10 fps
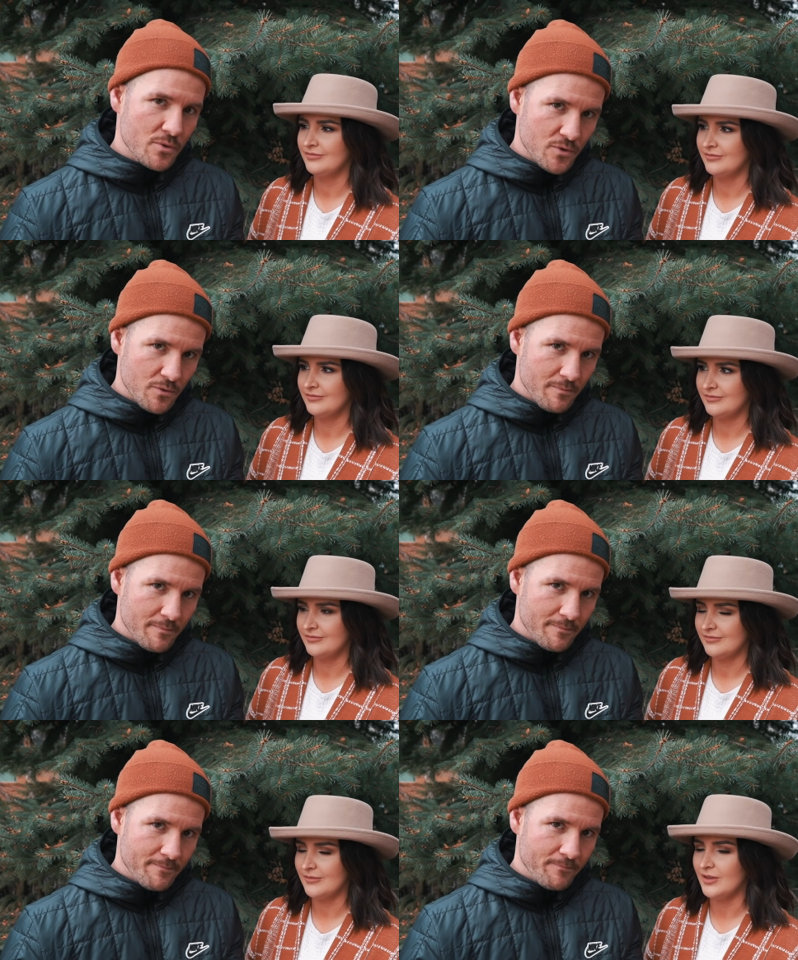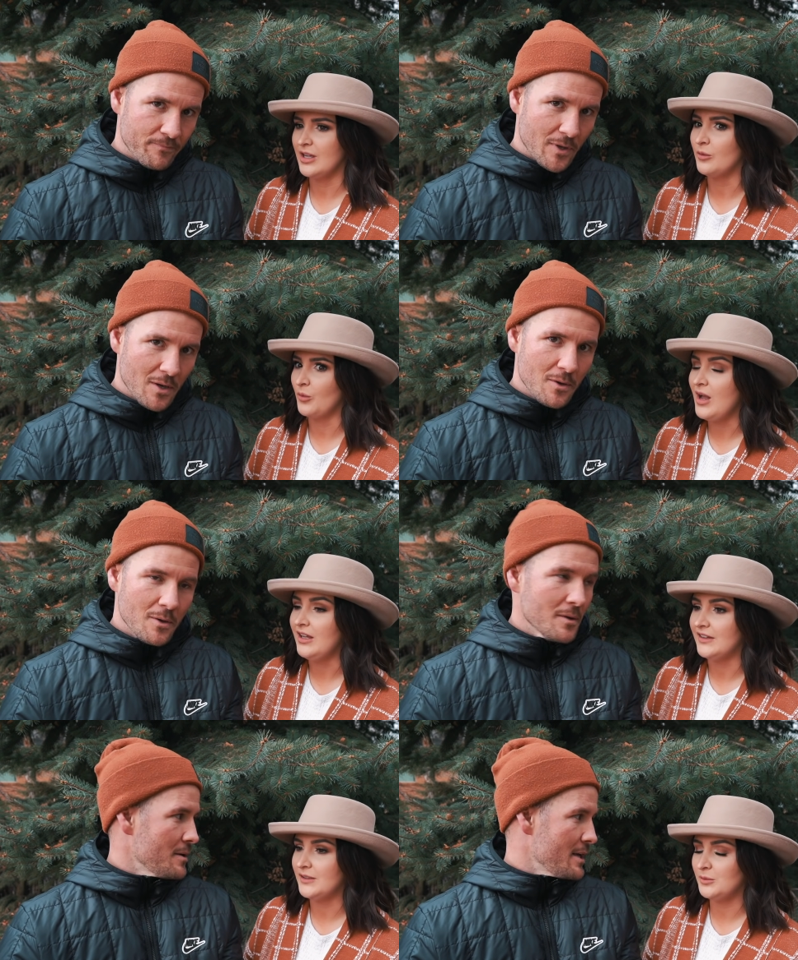Speaker 1: YouTube.
Speaker 2: It
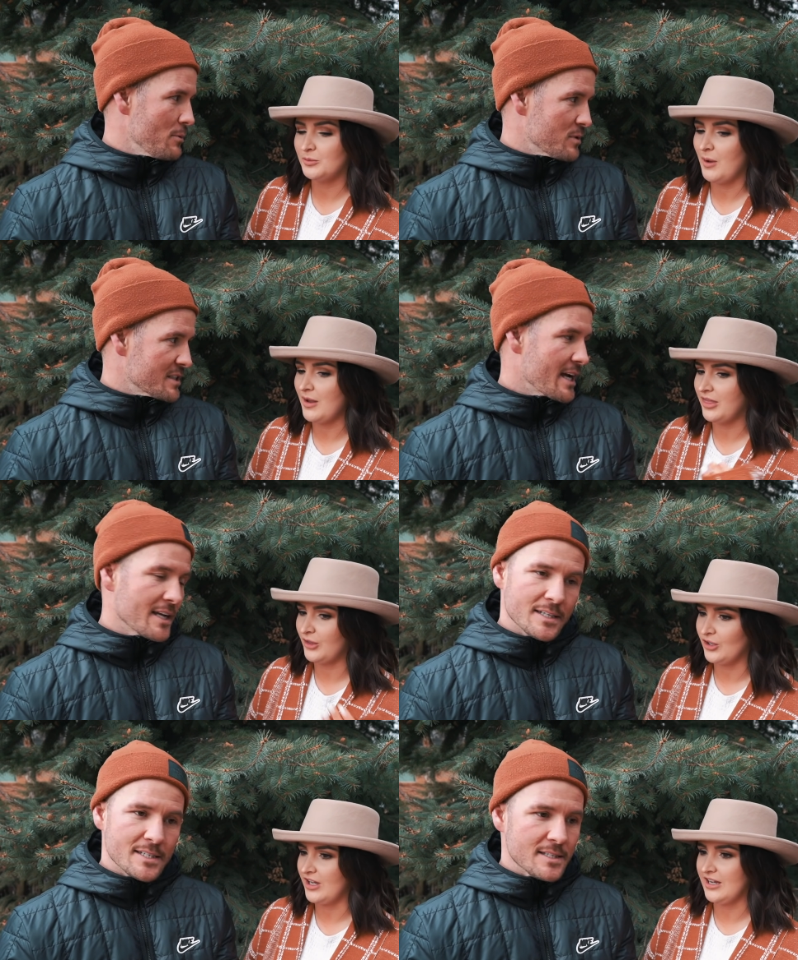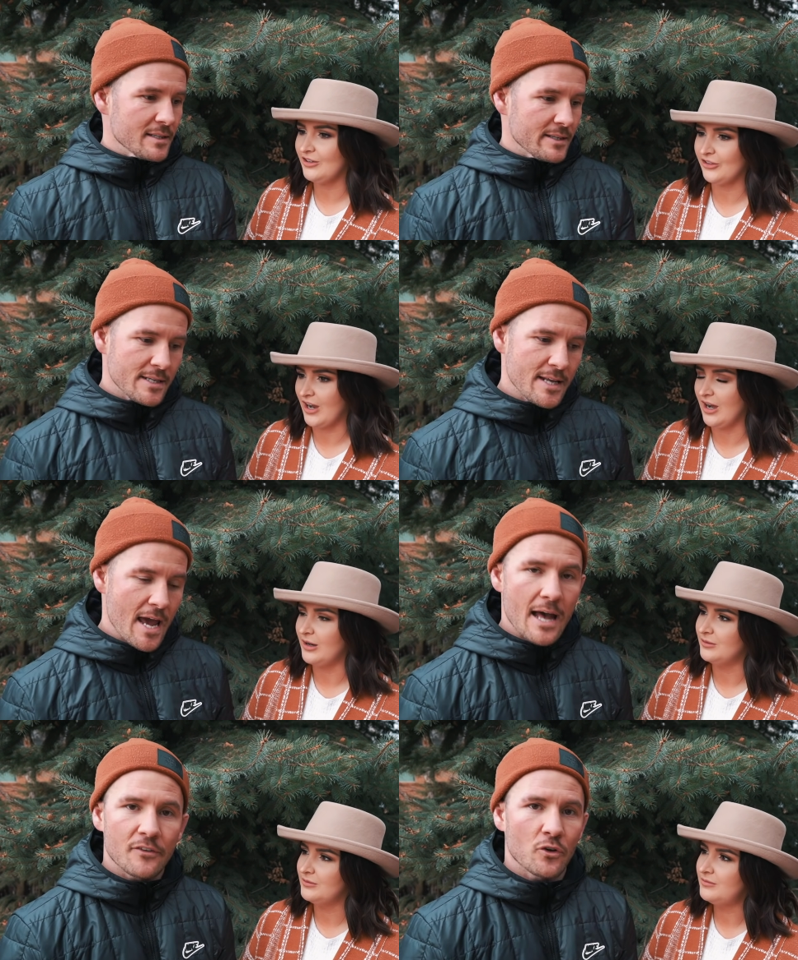was. It was, it was probably like 30 a, years ago.
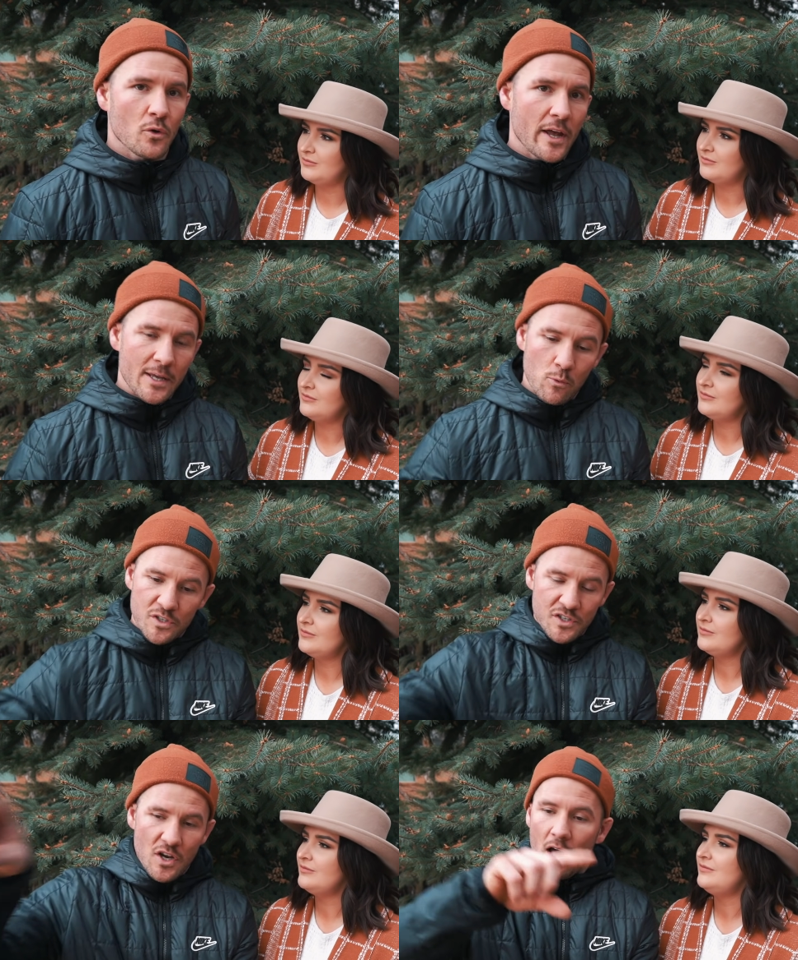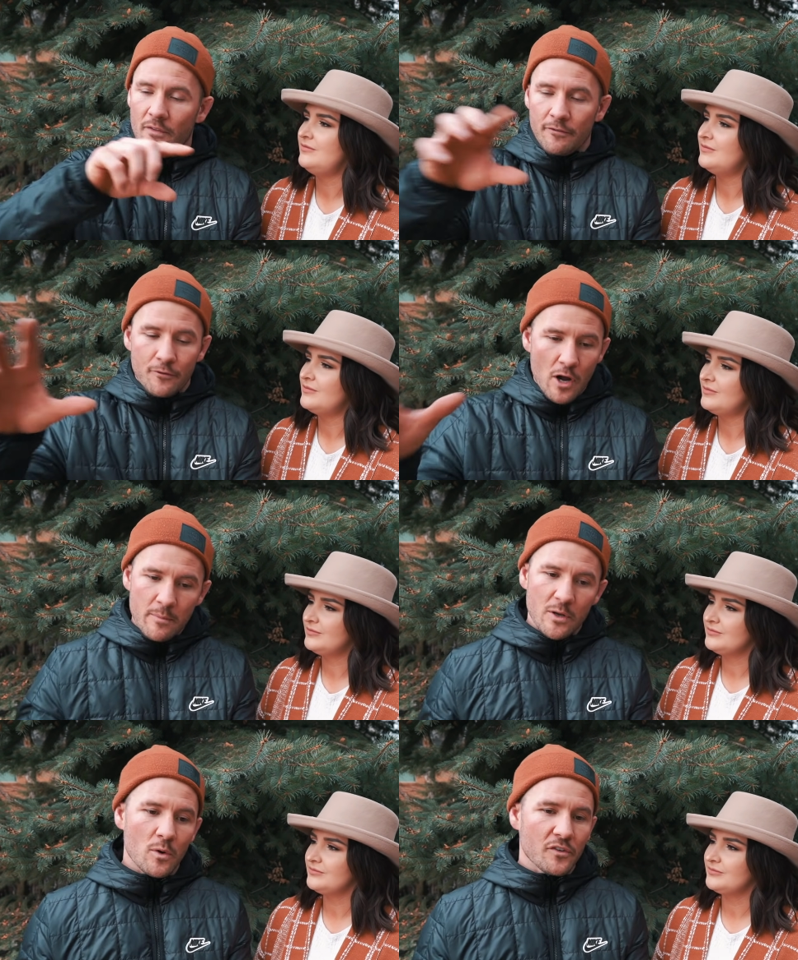Yeah,
Speaker 1: so like it was not, the
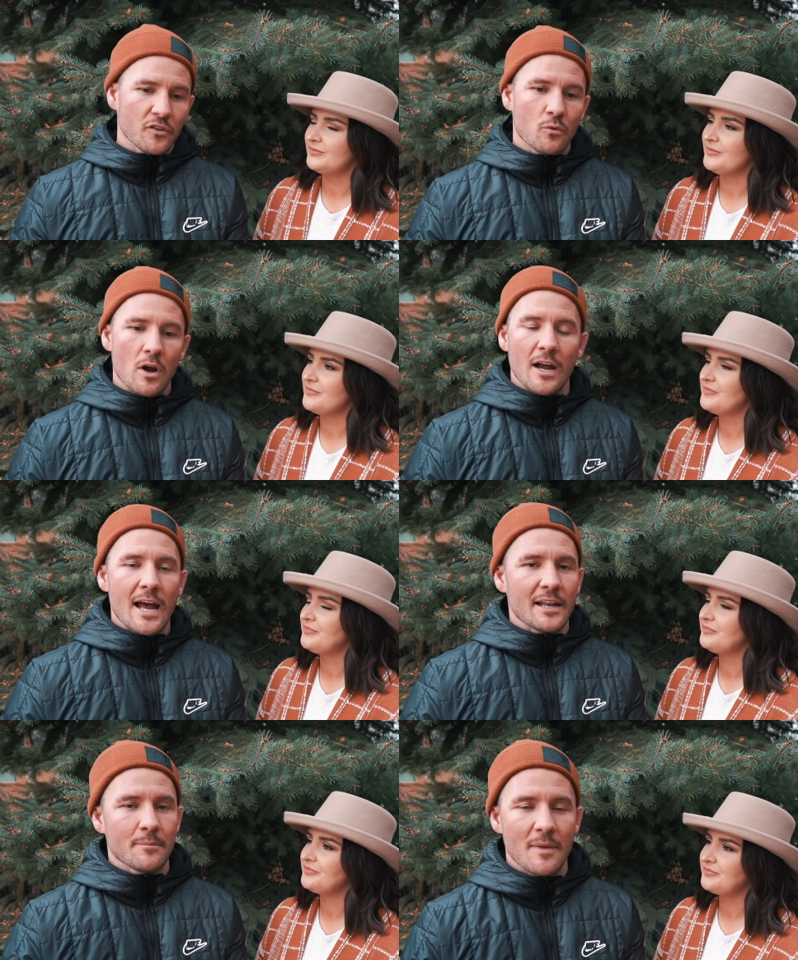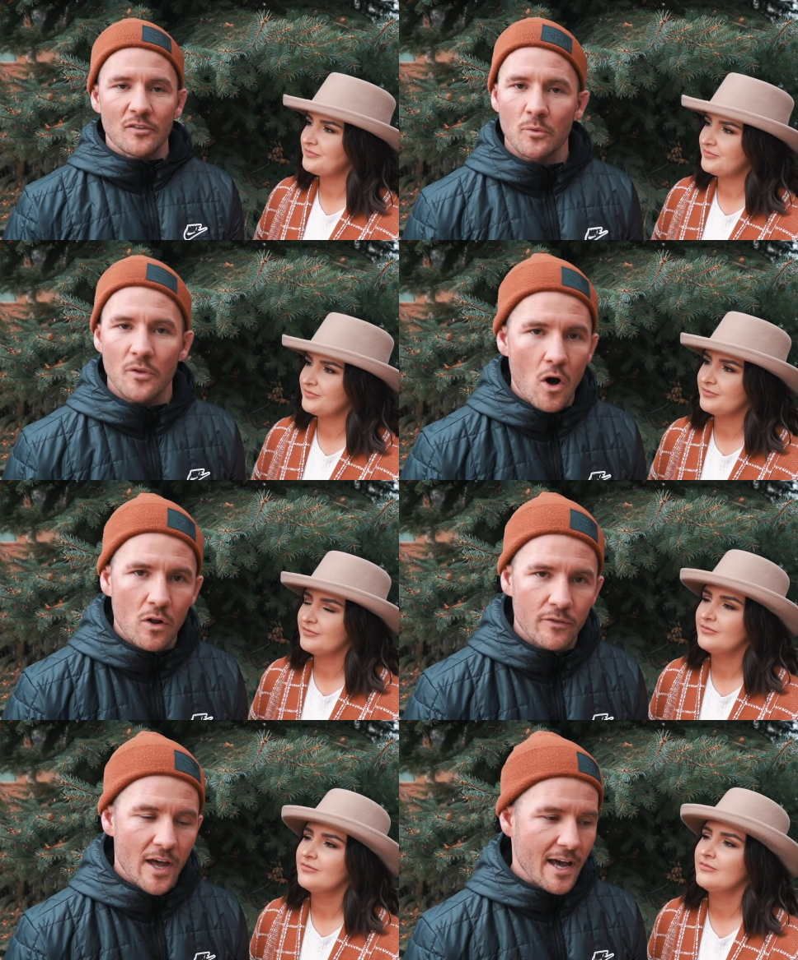framing wasn't square. I had to mess with all
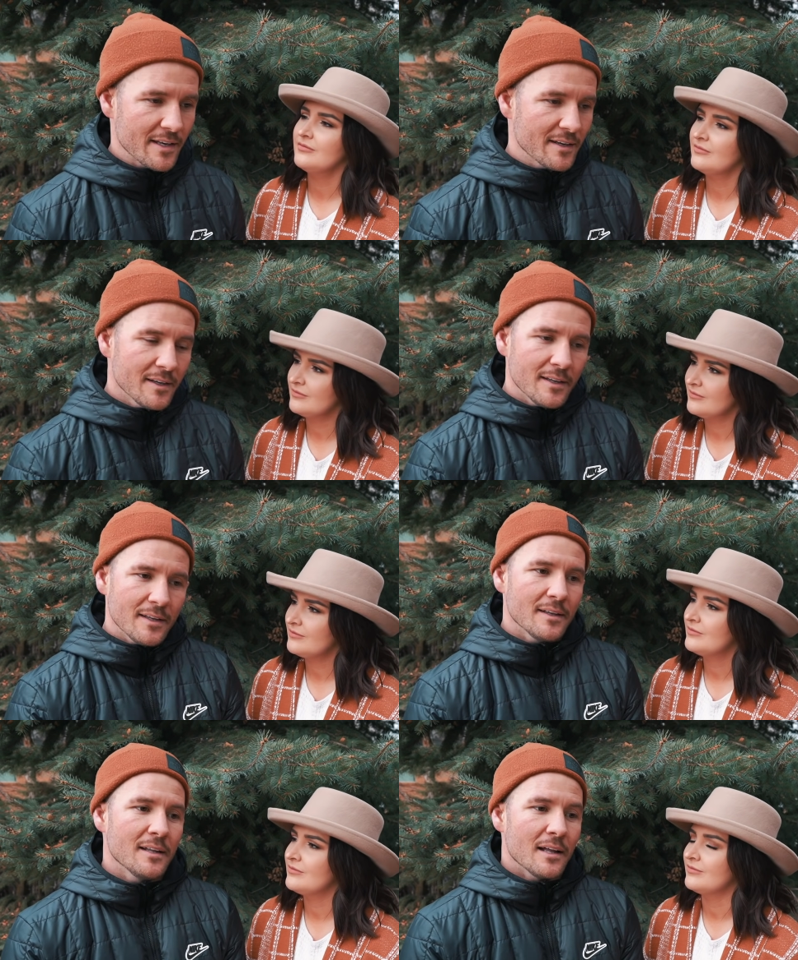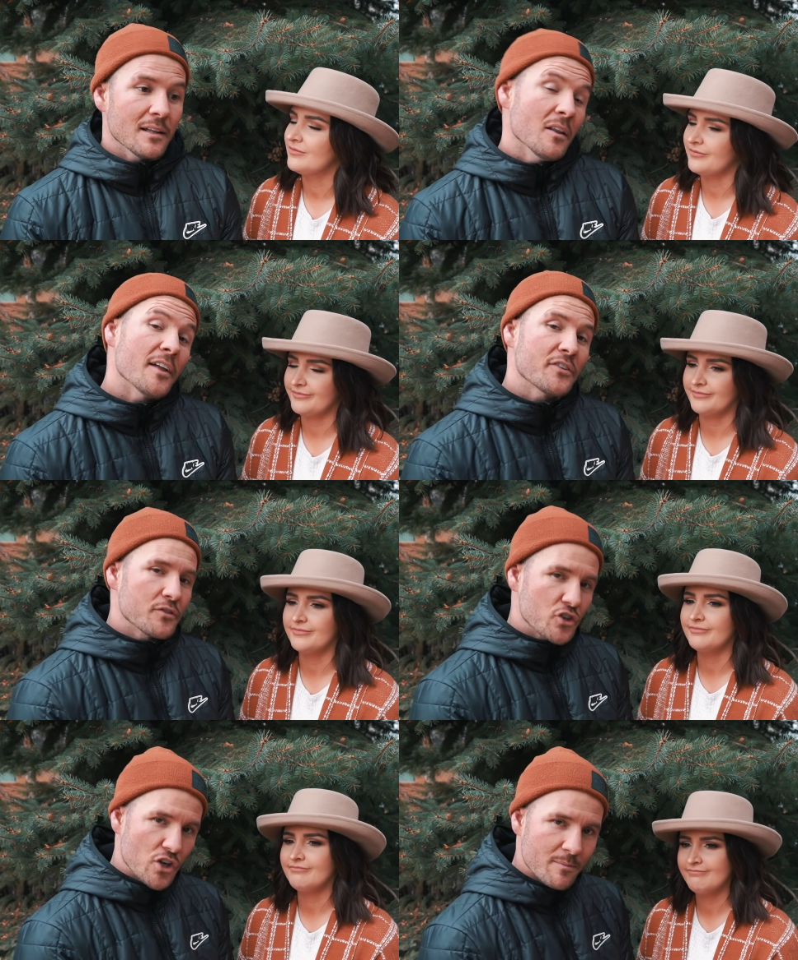of that and lots of mm.
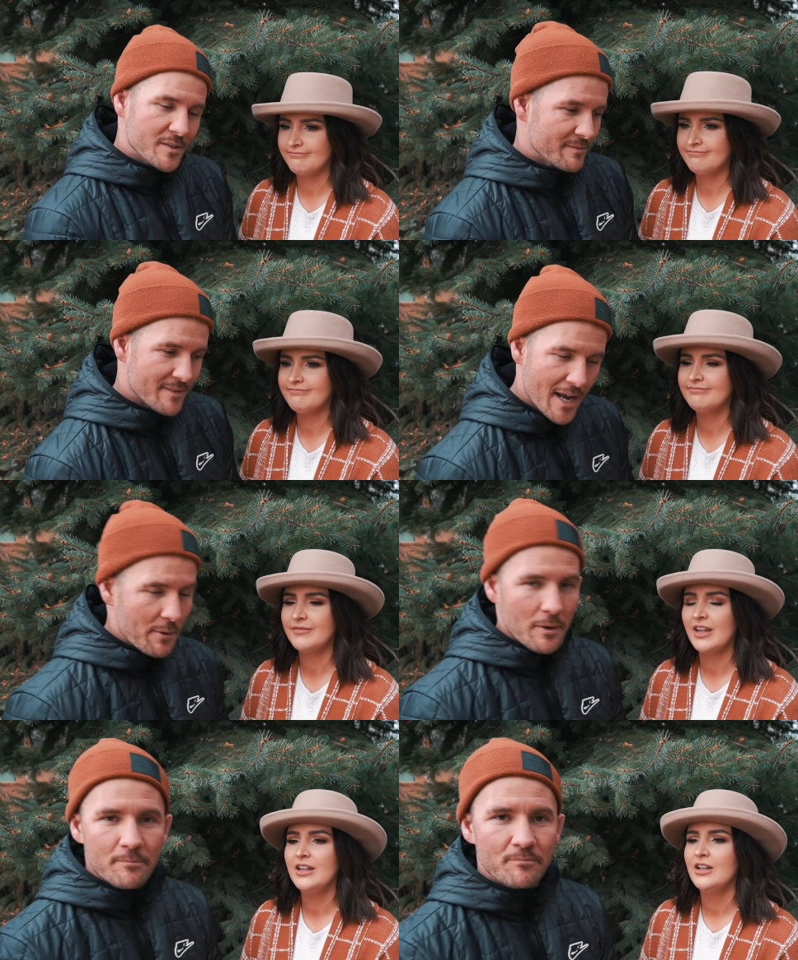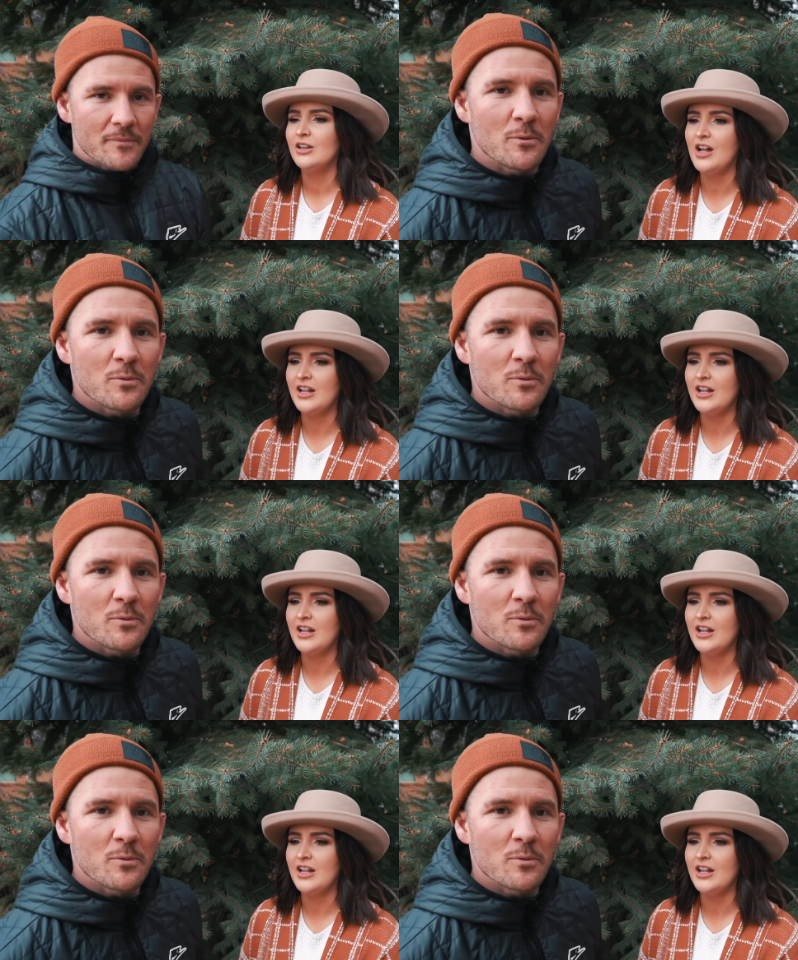shims. And anyway. It